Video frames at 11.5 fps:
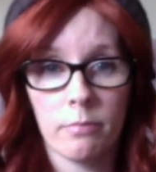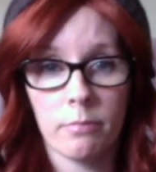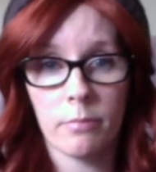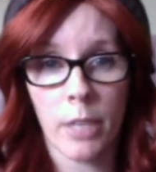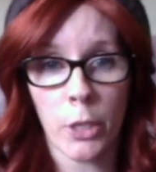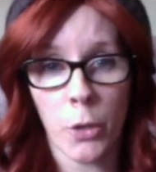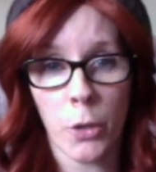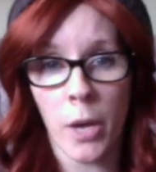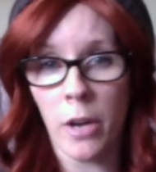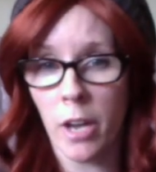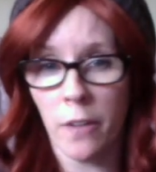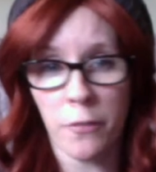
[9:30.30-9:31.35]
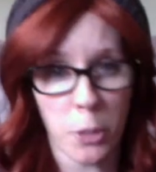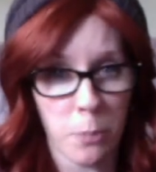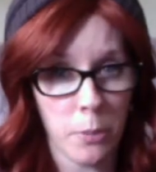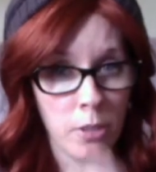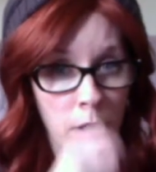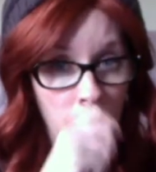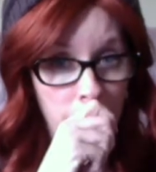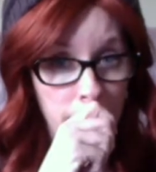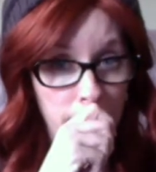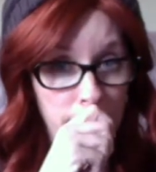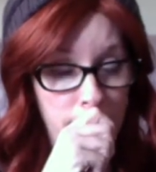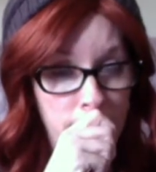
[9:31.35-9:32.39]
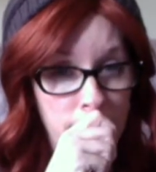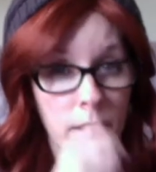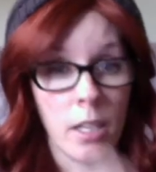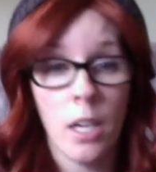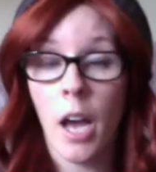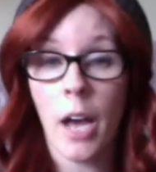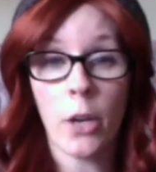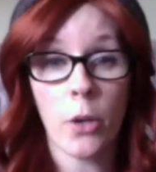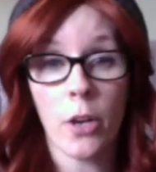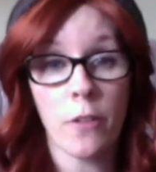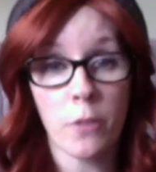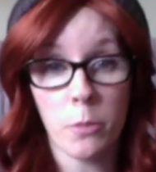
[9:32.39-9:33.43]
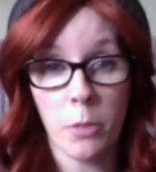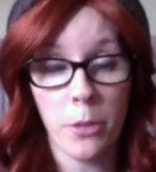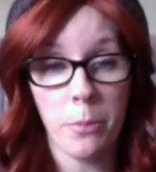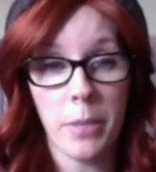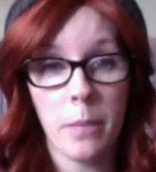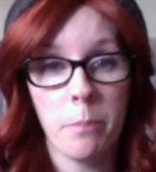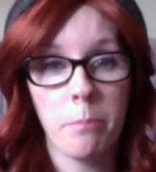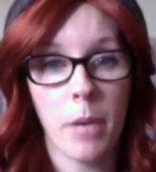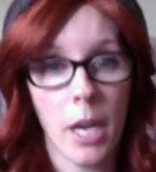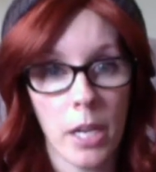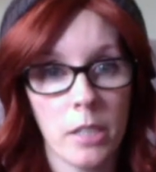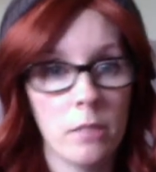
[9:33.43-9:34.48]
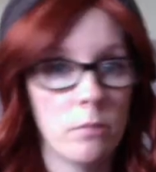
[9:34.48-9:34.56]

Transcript: I don't know how comfortable I don't know how comfortable they'll be, but